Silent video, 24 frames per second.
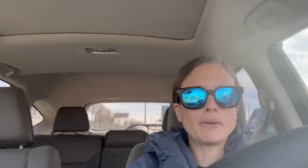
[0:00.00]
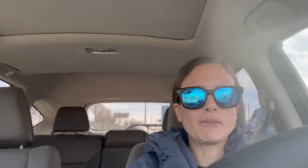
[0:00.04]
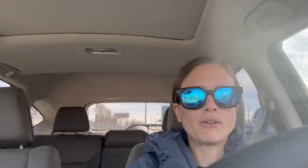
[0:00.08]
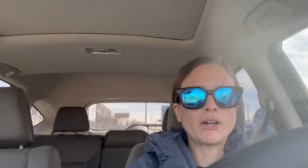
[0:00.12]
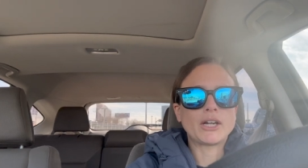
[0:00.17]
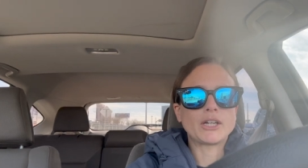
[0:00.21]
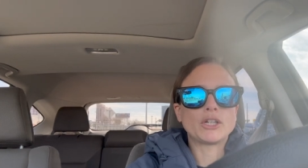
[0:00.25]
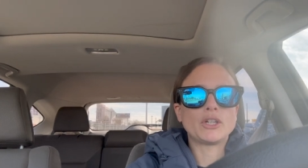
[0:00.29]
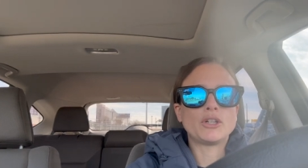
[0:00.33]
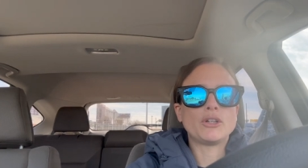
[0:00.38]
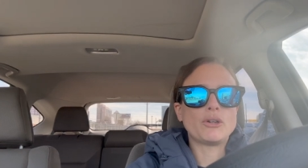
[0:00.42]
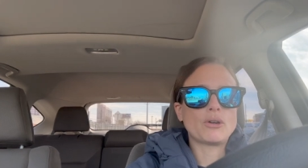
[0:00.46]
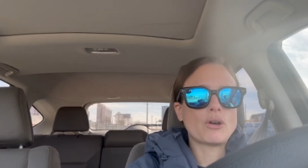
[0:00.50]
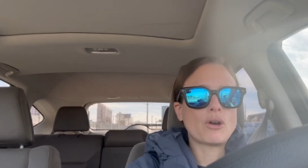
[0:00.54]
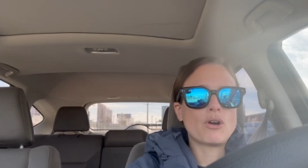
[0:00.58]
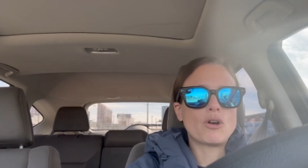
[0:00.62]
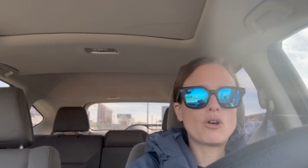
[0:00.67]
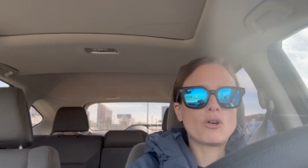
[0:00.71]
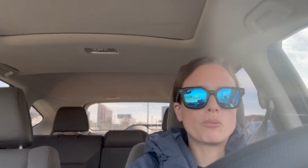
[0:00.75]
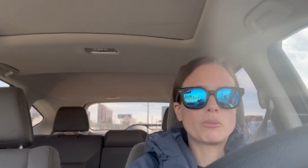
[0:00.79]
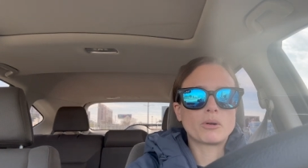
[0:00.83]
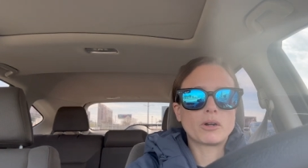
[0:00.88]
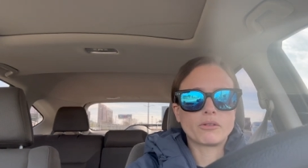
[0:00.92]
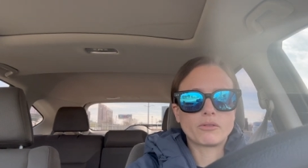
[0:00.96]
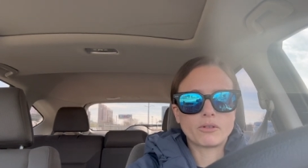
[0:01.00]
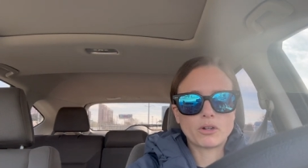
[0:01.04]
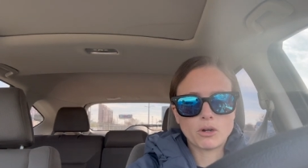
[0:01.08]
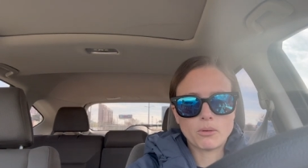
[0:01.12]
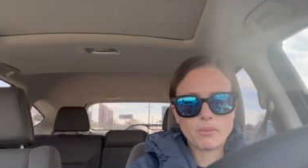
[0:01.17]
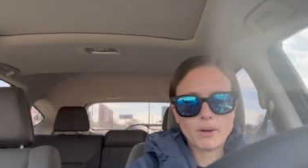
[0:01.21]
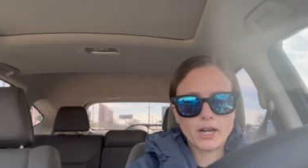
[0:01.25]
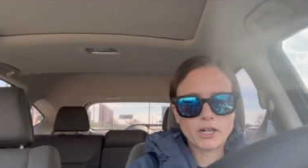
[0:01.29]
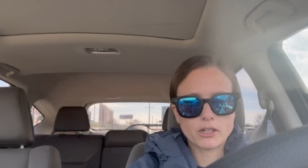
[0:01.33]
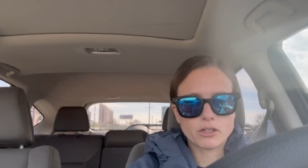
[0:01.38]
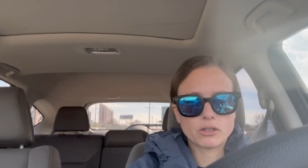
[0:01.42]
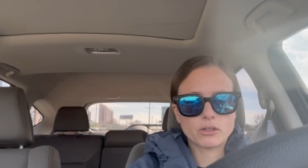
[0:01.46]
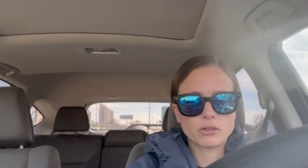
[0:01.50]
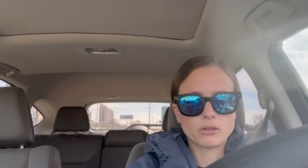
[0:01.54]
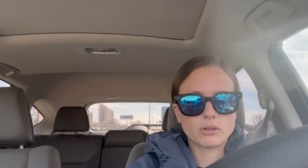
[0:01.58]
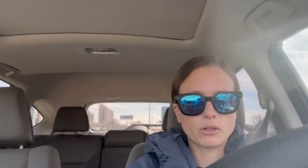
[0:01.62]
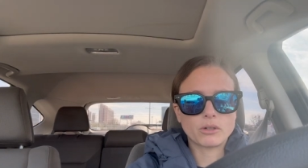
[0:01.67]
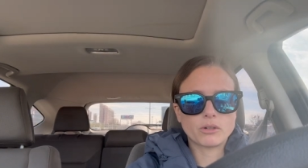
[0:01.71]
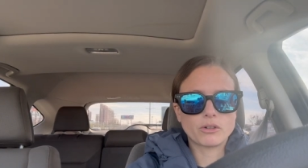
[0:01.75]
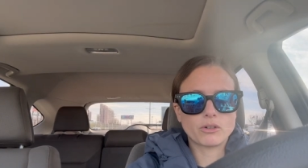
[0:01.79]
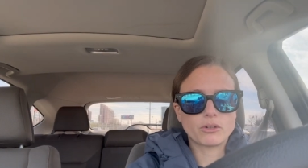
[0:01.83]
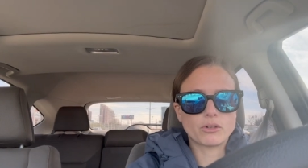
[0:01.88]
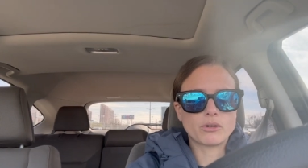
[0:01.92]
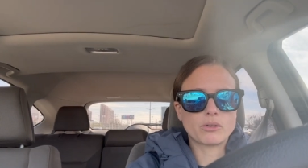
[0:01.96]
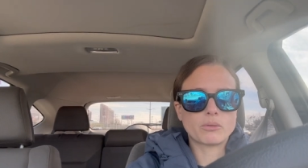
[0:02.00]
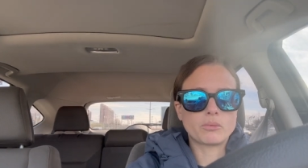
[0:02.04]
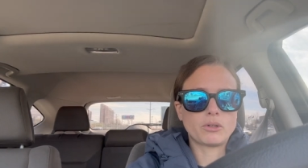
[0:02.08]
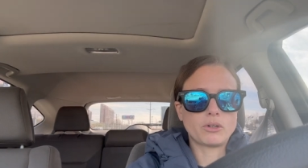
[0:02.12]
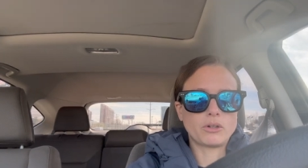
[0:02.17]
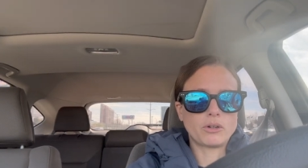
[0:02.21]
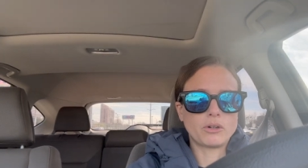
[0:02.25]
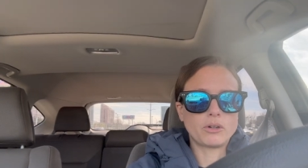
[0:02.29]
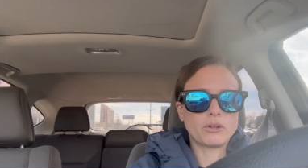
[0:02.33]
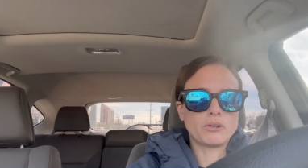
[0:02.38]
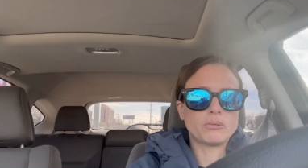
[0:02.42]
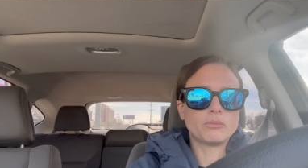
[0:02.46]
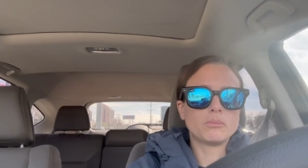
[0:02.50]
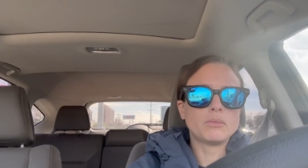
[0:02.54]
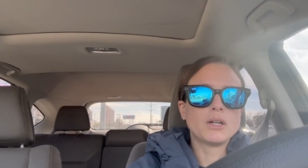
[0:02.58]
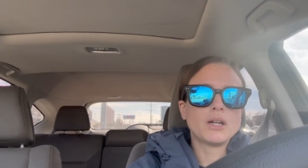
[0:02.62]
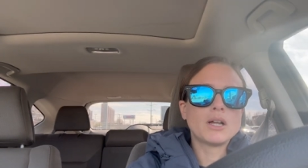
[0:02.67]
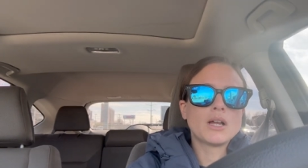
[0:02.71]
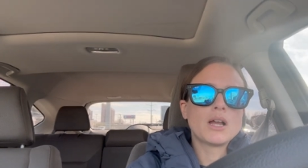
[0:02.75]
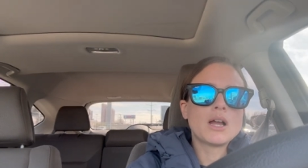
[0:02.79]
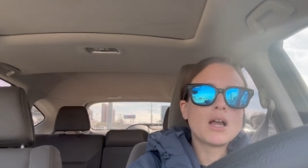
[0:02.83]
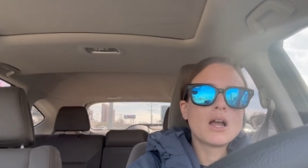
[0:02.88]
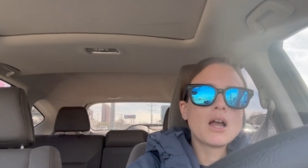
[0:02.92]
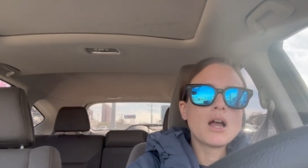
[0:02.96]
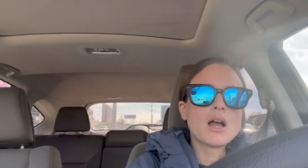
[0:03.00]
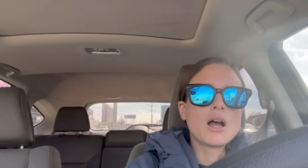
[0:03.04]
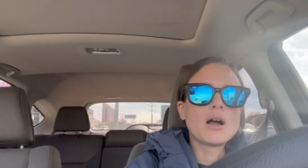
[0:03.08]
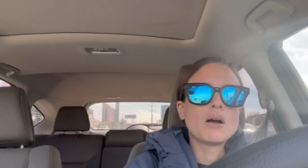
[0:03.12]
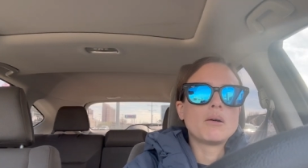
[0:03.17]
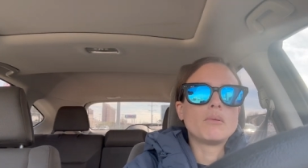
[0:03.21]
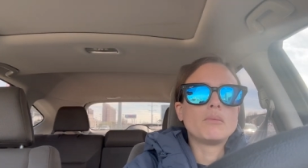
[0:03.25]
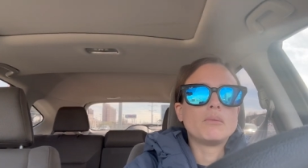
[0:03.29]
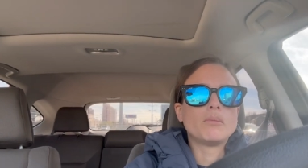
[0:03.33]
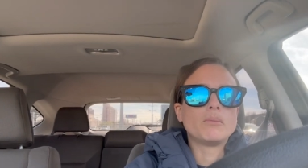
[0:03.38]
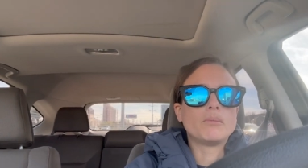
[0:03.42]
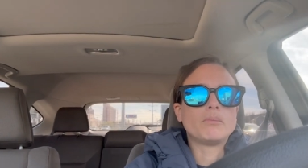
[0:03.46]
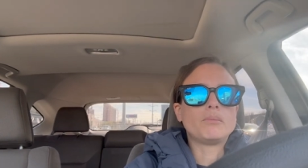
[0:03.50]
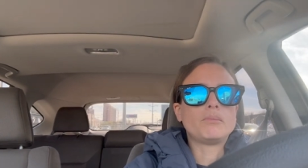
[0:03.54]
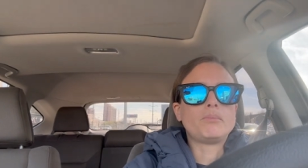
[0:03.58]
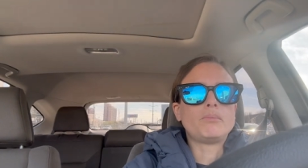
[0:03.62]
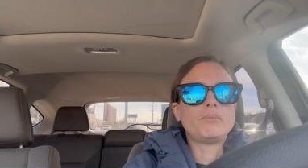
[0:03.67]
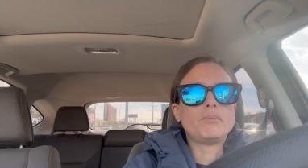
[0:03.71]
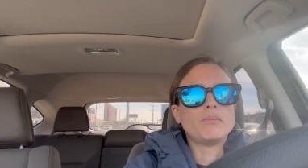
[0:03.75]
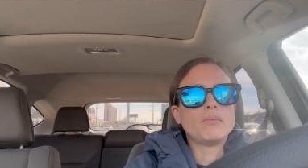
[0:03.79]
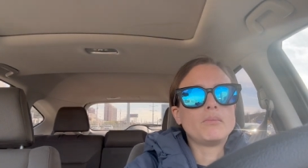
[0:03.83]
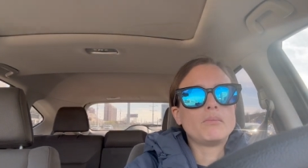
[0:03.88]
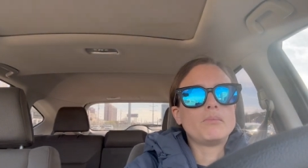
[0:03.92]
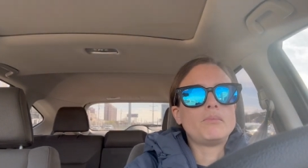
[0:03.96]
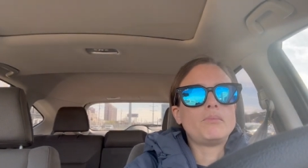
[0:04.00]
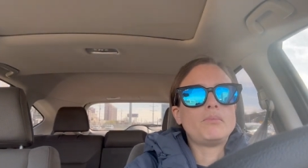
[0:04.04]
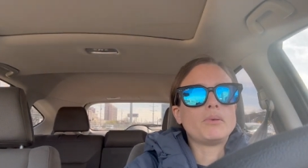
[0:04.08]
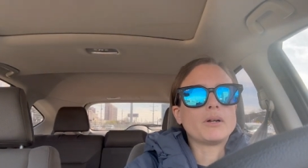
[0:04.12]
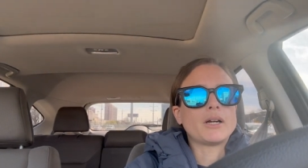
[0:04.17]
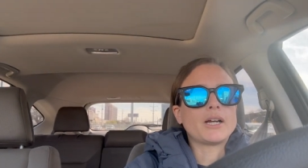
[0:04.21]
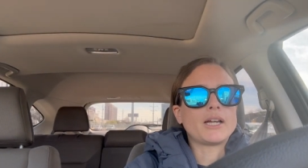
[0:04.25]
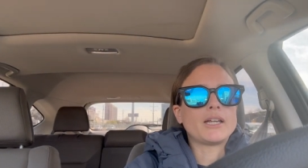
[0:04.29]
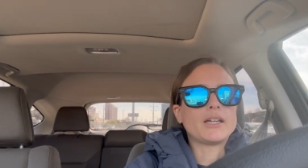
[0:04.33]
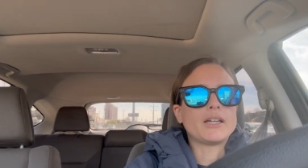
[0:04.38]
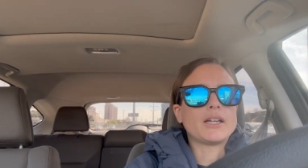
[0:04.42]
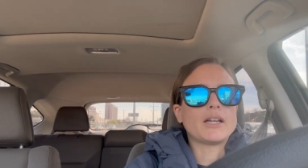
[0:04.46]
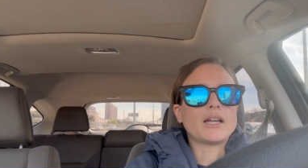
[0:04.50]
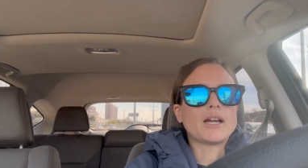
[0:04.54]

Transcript: find a new home or go back to their own normal home. But